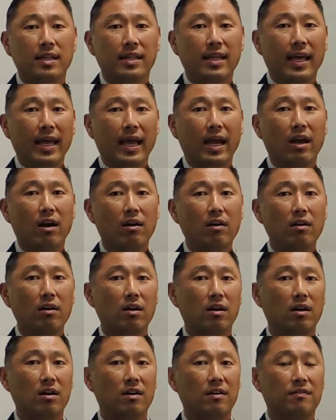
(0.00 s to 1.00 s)
The era
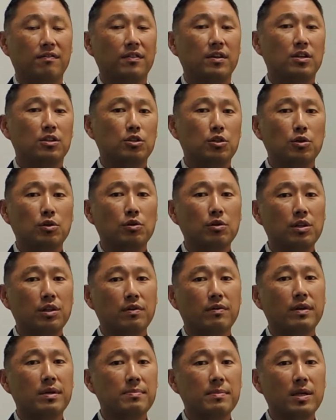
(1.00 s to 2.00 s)
of
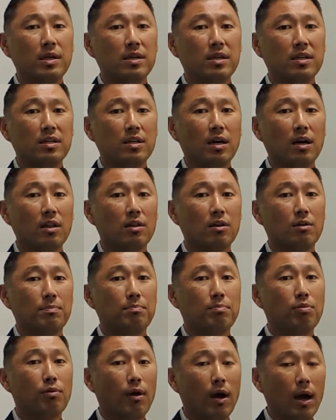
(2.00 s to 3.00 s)
$2-3 million
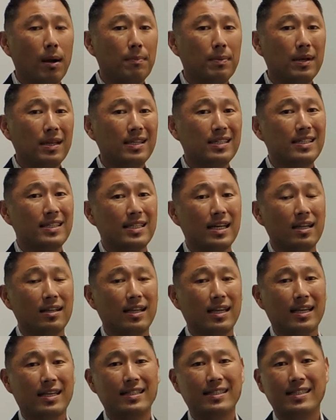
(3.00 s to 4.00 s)
properties
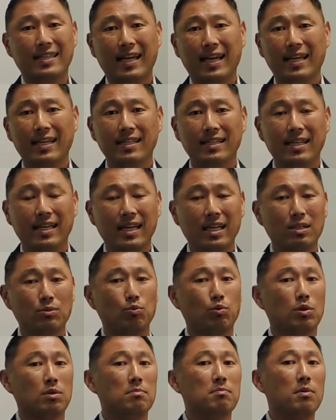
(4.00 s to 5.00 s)
selling in 10
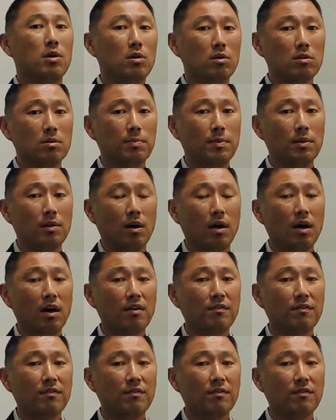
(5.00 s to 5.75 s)
days with multiple